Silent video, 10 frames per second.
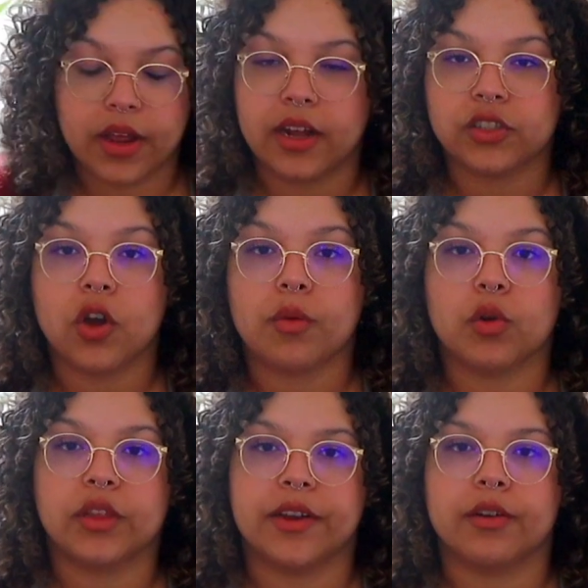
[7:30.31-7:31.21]
And I'll talk
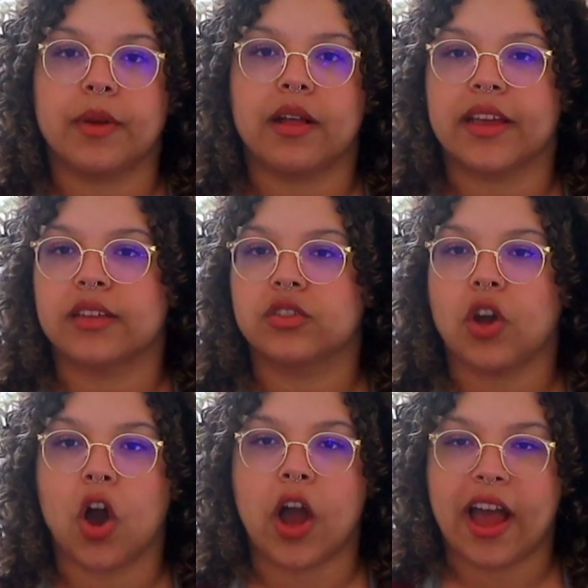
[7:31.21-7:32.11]
more later about like
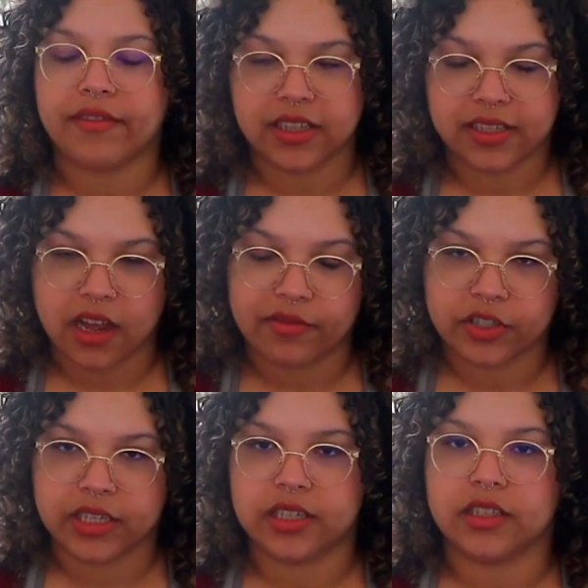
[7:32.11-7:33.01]
having these
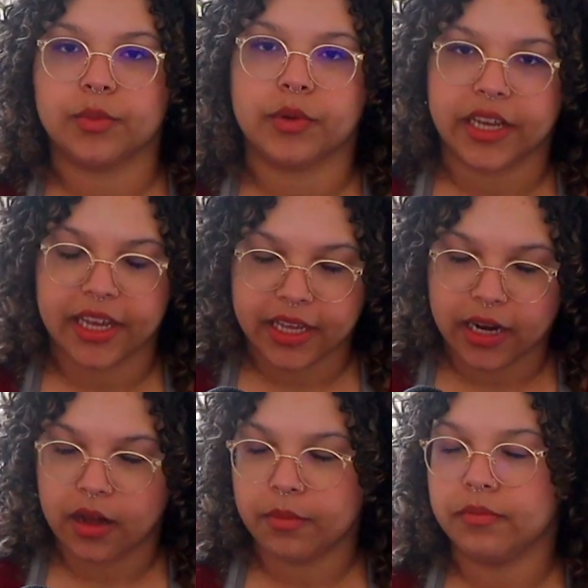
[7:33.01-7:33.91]
conversations, bringing it
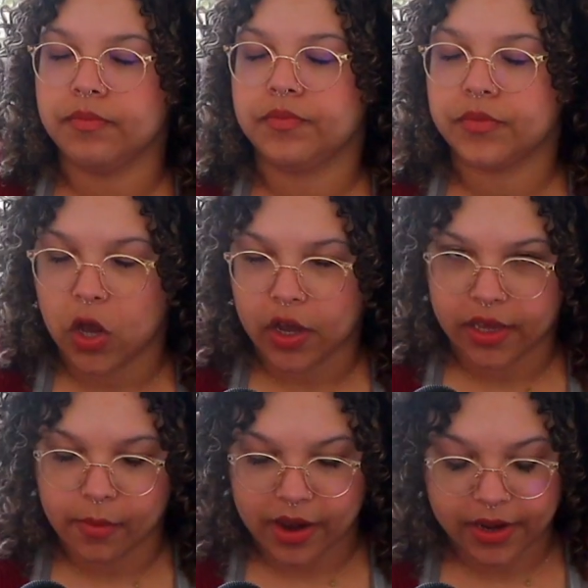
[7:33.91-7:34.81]
up,
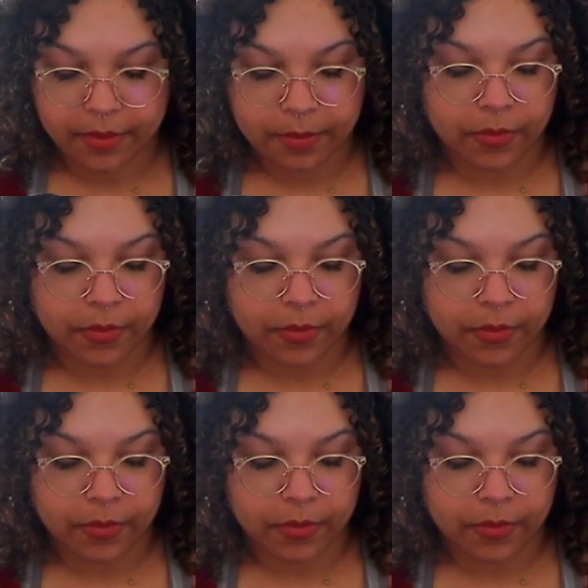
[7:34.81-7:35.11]
talking about it.